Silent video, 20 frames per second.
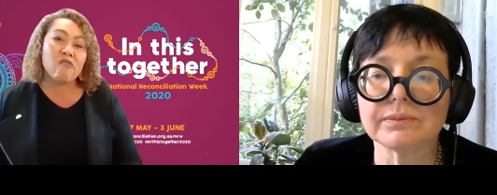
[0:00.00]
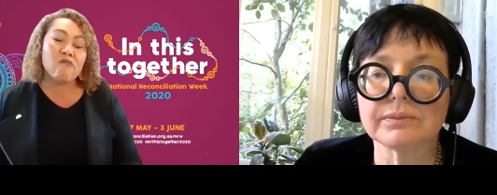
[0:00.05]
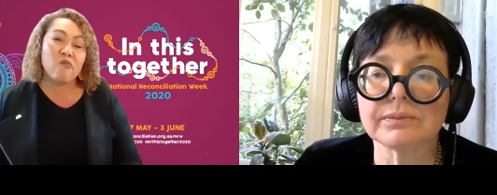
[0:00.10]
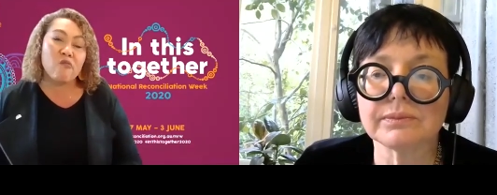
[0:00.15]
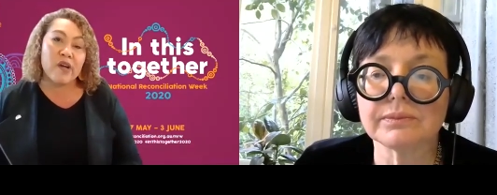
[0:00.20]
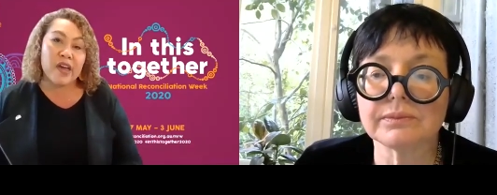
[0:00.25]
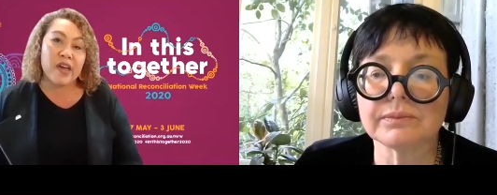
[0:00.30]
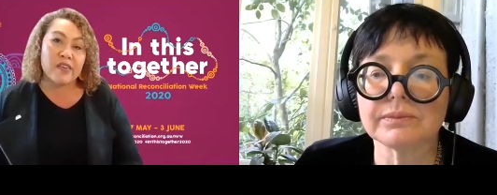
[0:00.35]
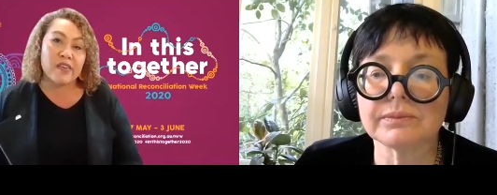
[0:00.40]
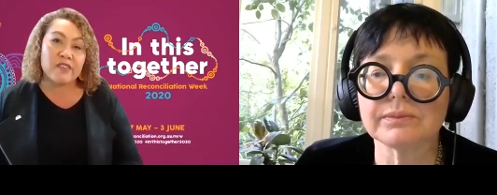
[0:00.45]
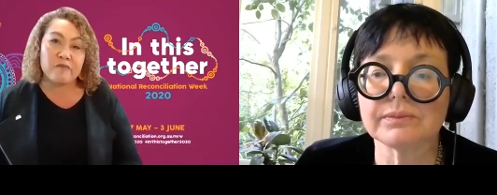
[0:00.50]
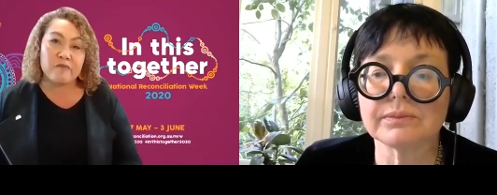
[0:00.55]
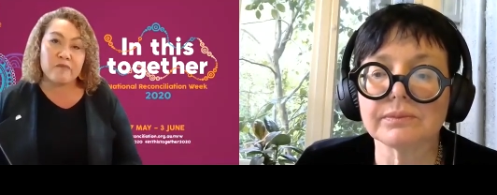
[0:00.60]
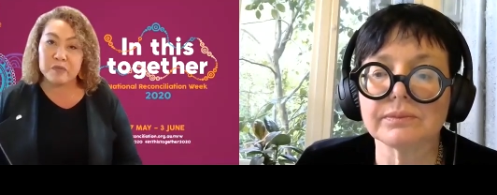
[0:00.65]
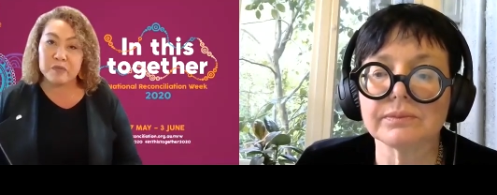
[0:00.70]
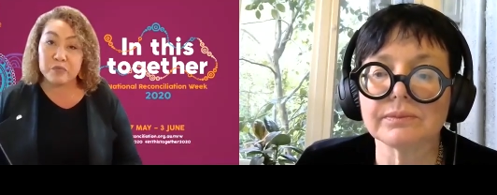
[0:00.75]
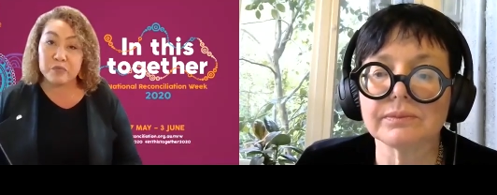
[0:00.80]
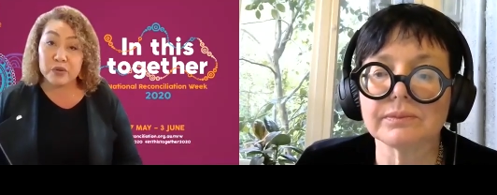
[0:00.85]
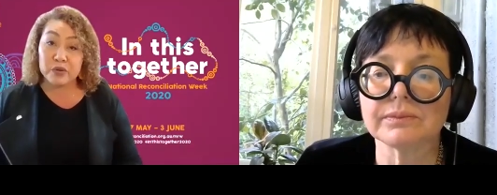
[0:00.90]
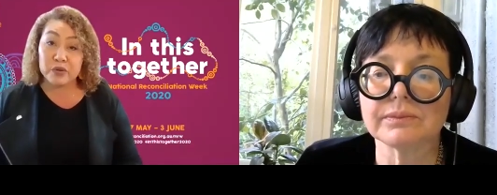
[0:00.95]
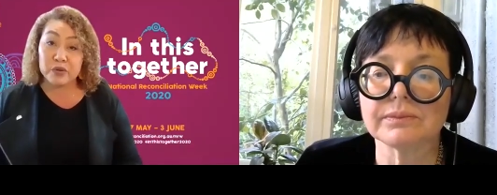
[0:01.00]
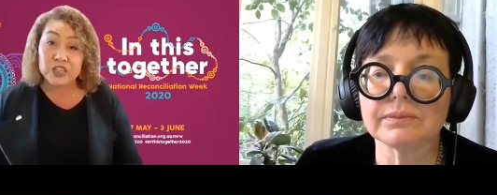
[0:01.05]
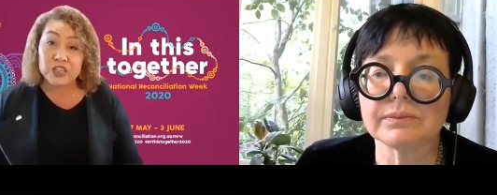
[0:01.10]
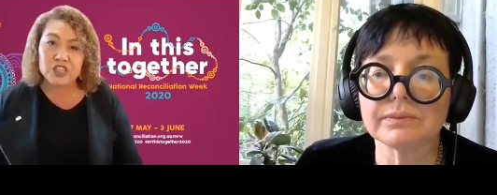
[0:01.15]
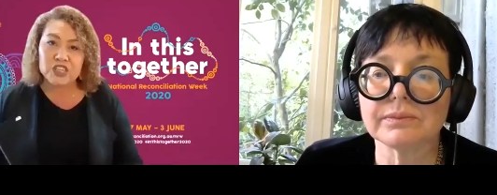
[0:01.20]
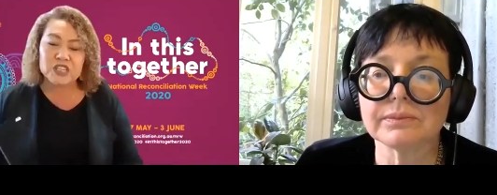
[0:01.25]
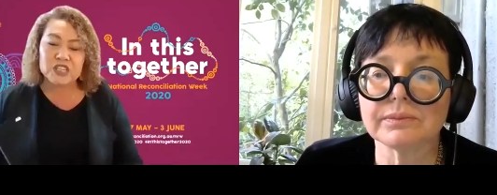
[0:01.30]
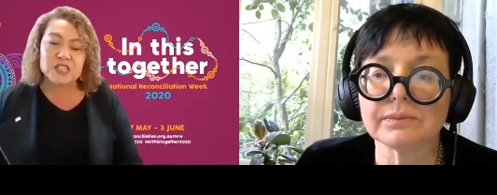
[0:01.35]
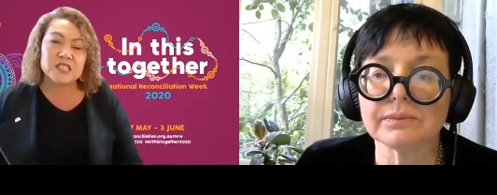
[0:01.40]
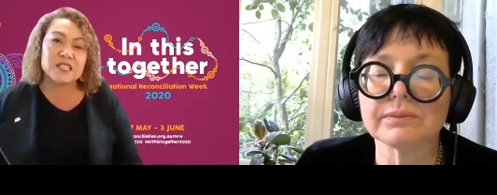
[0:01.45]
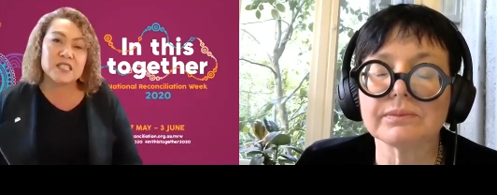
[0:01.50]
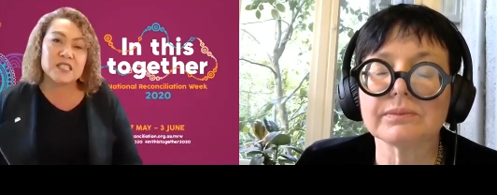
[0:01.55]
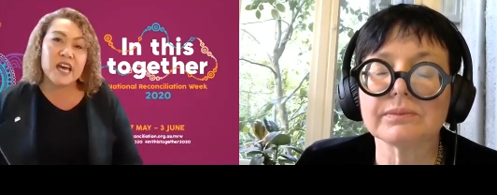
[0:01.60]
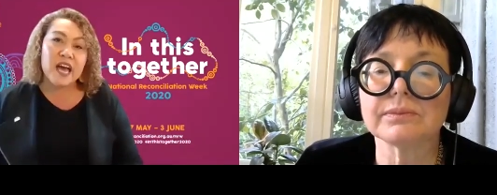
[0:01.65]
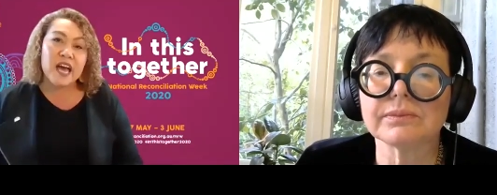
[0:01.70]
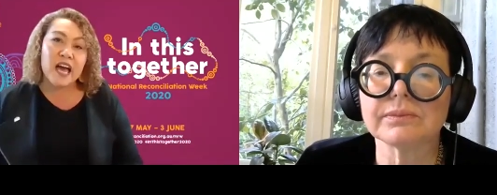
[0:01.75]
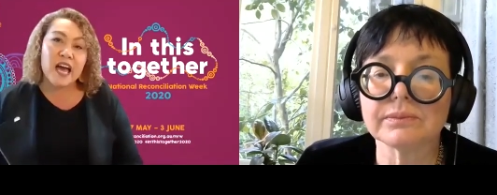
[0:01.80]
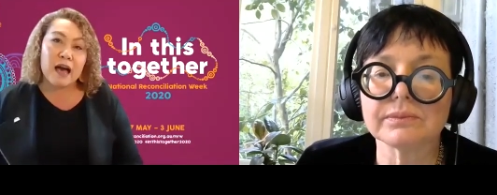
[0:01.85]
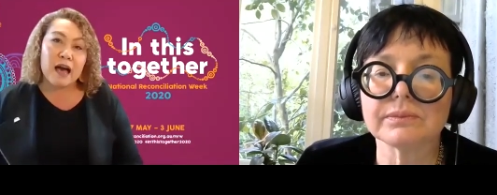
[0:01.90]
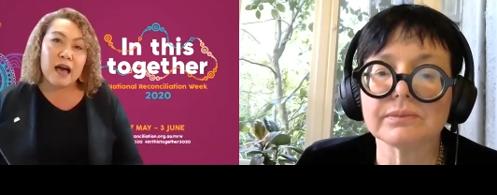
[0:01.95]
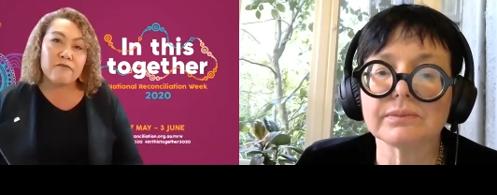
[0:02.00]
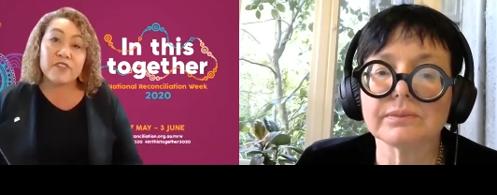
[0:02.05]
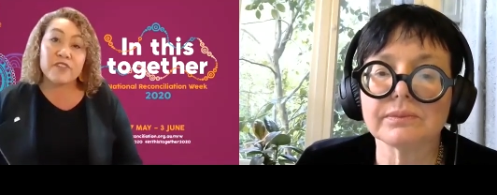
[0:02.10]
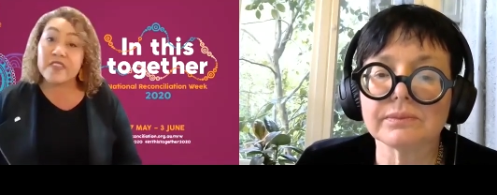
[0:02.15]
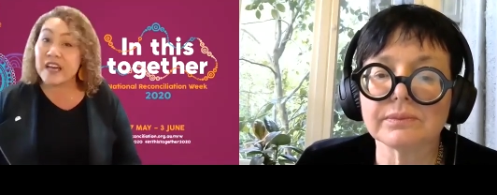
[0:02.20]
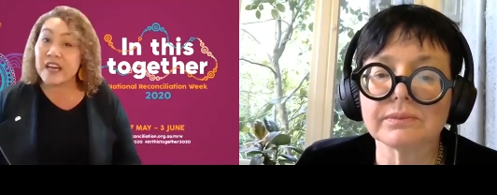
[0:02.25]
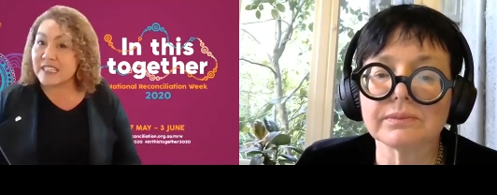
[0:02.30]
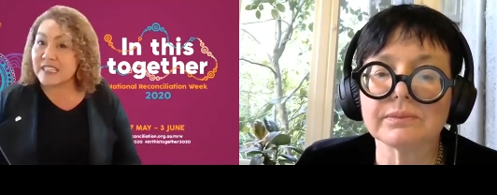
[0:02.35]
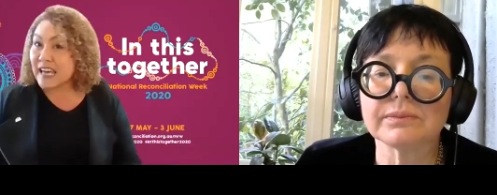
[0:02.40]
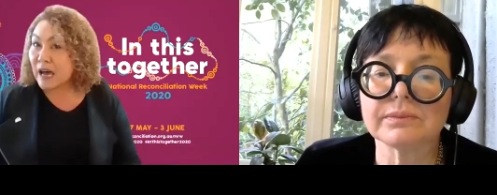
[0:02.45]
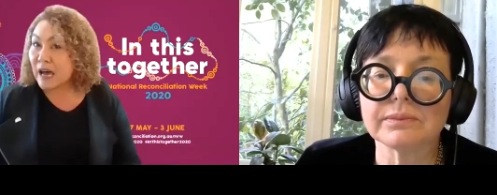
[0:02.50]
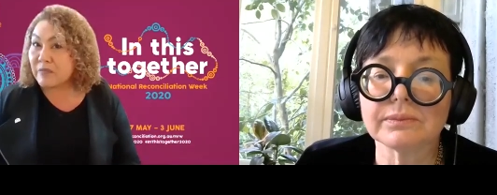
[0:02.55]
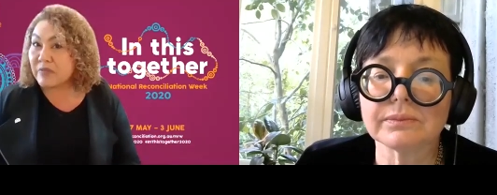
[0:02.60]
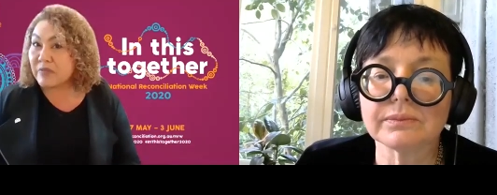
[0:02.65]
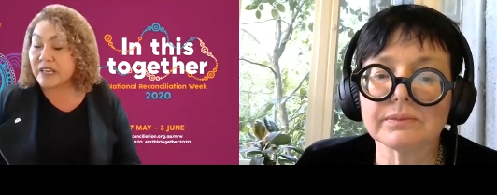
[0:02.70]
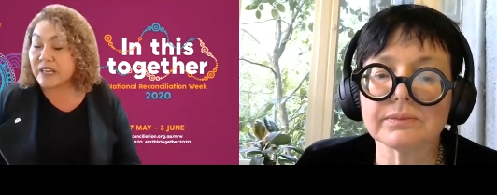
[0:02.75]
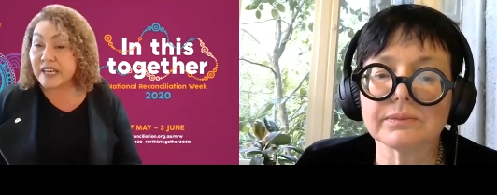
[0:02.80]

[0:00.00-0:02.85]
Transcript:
Speaker 1: where they've made breaches Um, for that to happen again.